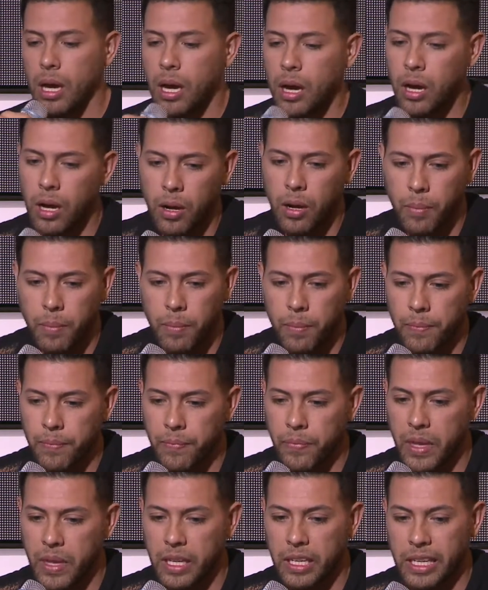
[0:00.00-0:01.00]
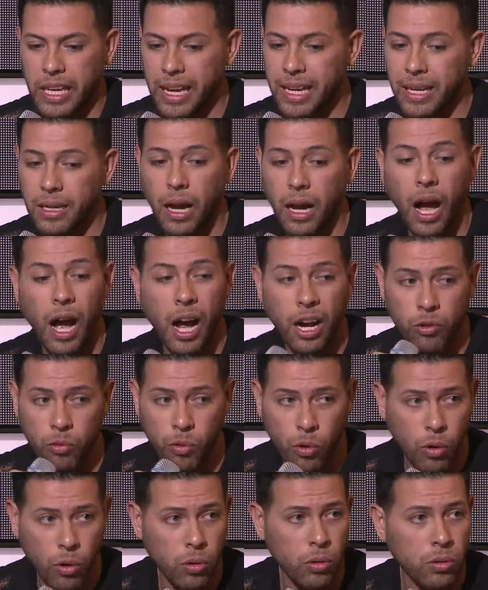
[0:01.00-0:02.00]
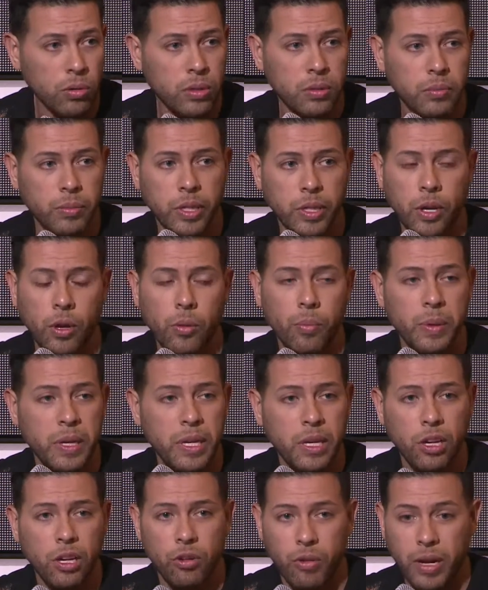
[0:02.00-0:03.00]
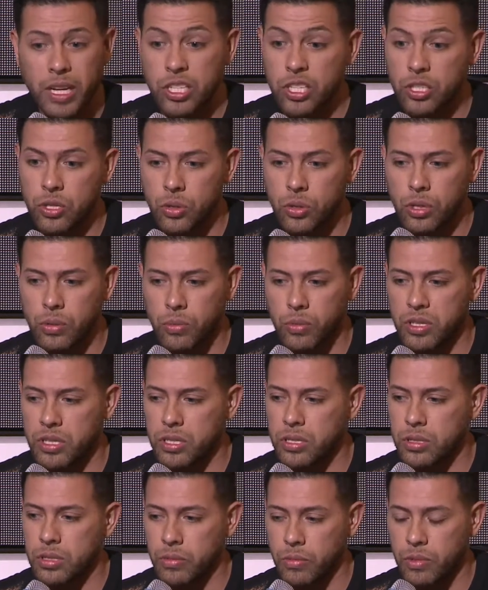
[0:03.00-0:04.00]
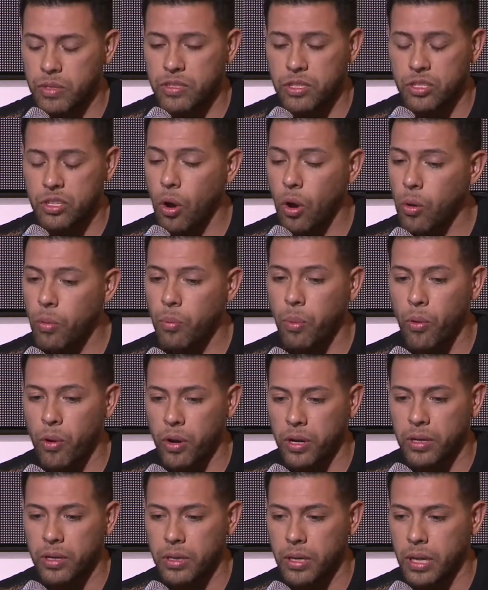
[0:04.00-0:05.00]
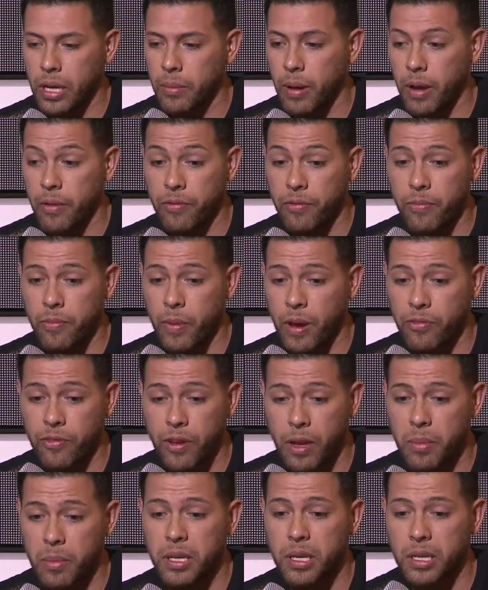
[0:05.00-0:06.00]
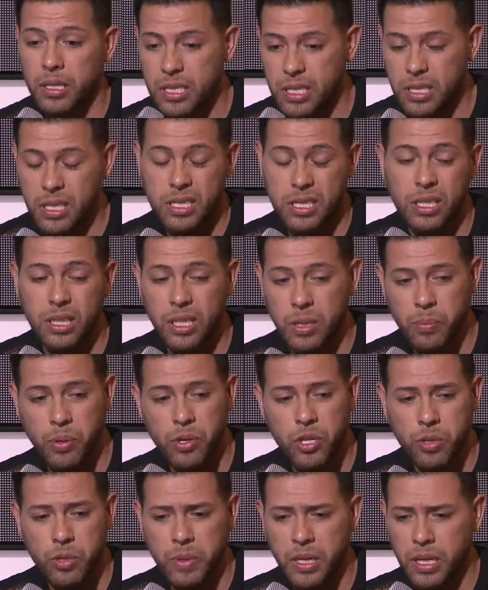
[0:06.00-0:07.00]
Um, getting honor roll you know, being a great student was was so important, and my my family consistently pushed